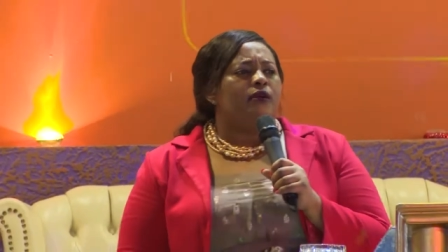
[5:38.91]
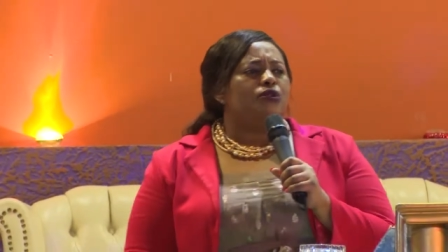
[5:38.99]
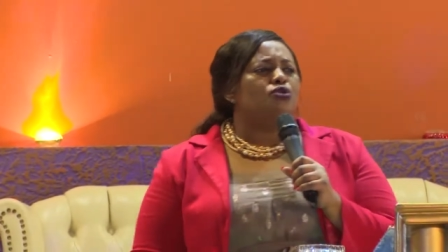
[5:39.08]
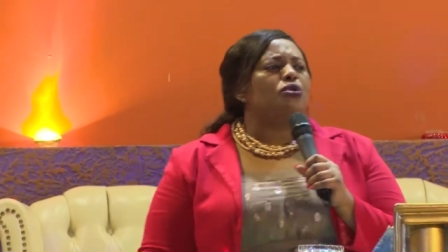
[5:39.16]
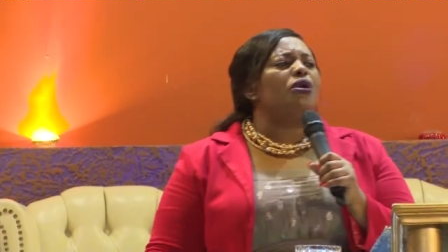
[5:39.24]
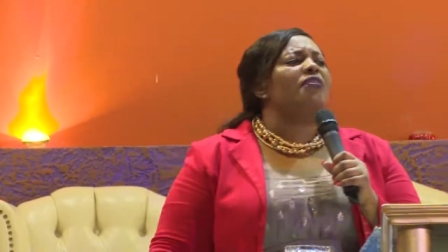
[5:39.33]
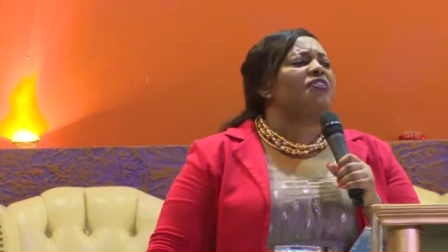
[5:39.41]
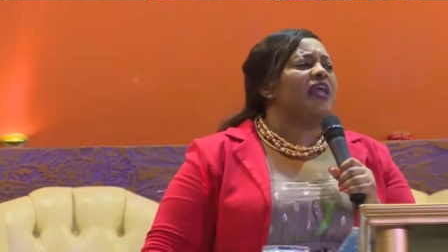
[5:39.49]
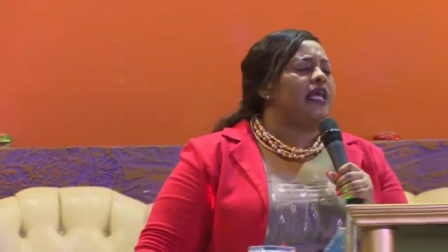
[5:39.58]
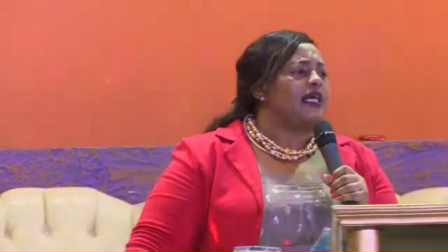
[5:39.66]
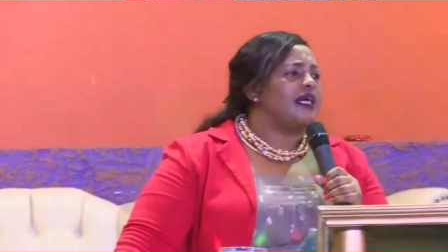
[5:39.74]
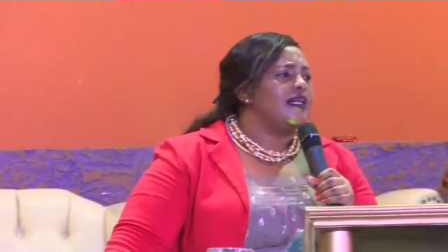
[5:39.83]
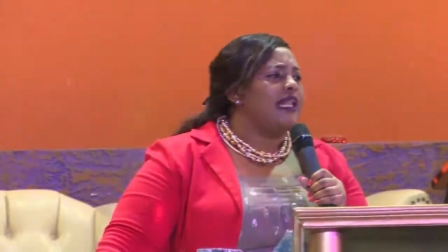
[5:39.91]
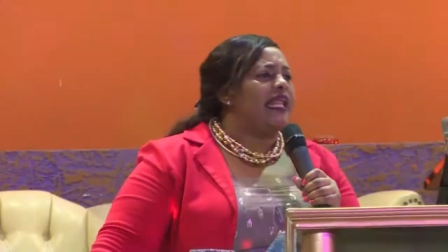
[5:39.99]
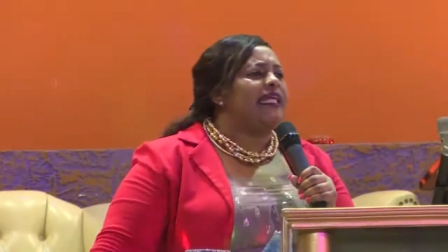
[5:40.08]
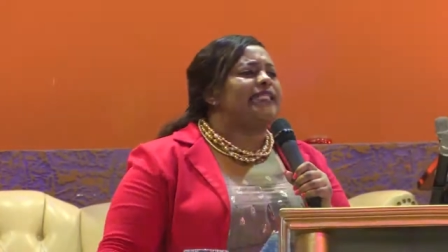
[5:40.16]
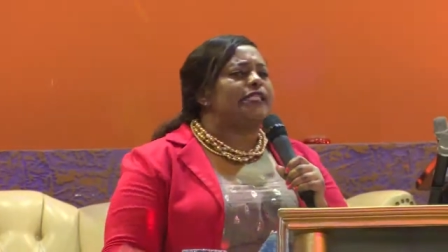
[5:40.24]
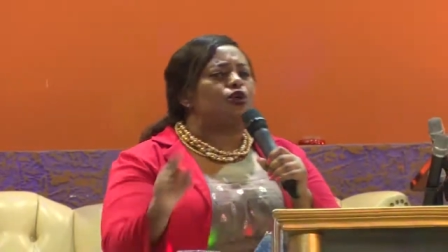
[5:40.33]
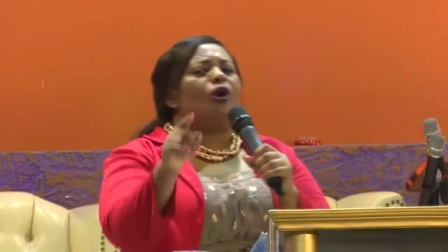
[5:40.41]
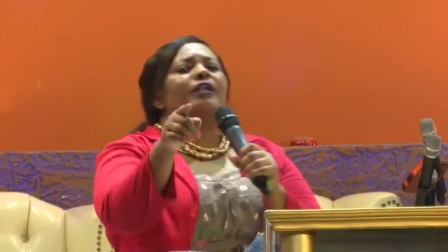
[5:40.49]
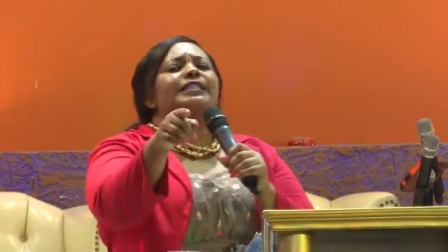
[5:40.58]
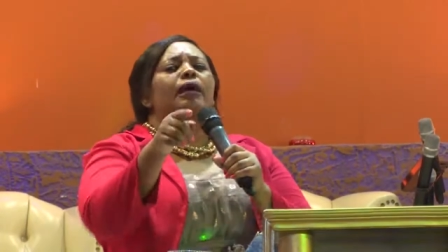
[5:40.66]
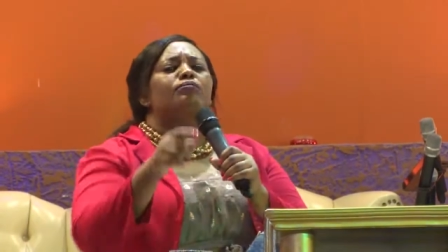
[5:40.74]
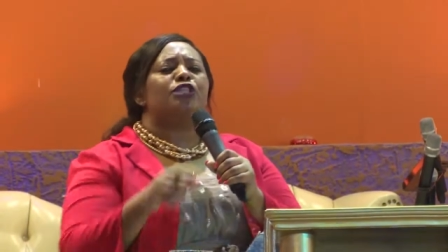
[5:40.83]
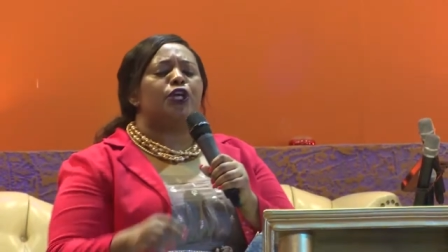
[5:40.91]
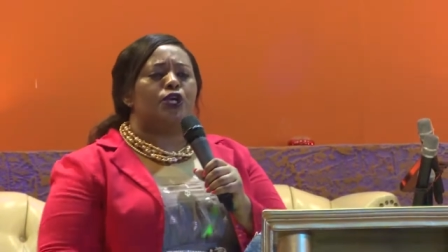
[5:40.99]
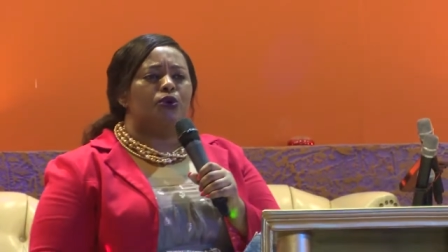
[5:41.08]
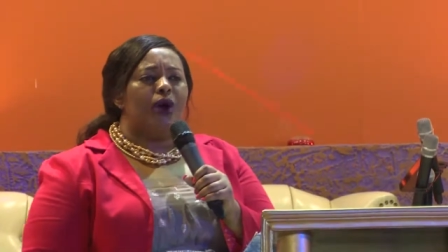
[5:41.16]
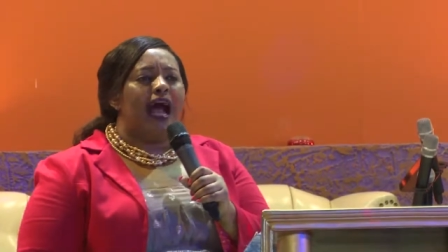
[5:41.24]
do not think that it is God tempting you.